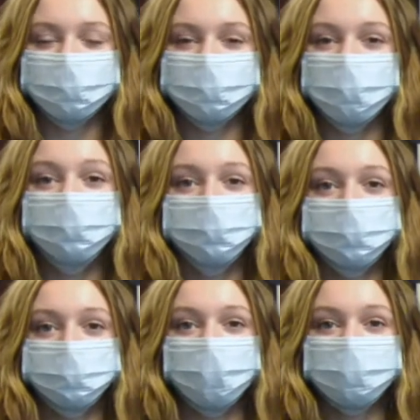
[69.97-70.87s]
to get you through the
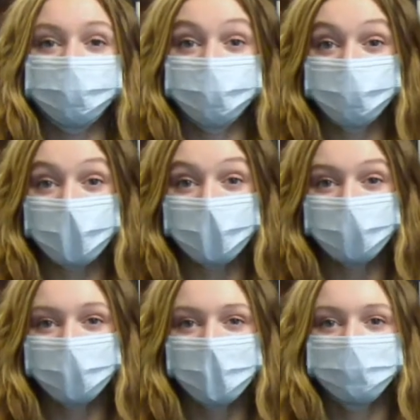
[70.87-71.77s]
rest of your day?
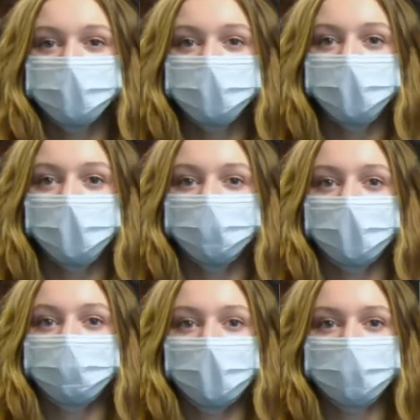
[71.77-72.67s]
Visit one of our
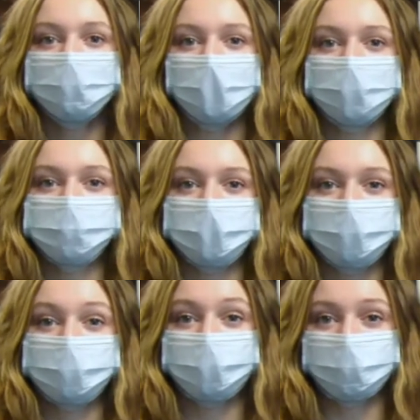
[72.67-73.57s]
many vending
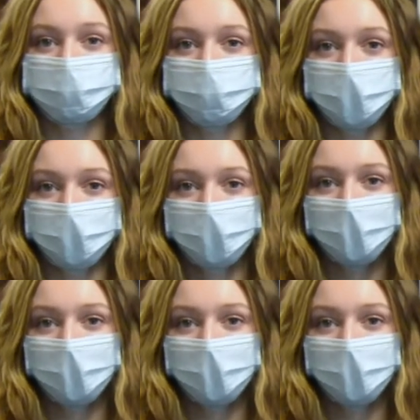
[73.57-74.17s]
machines around school.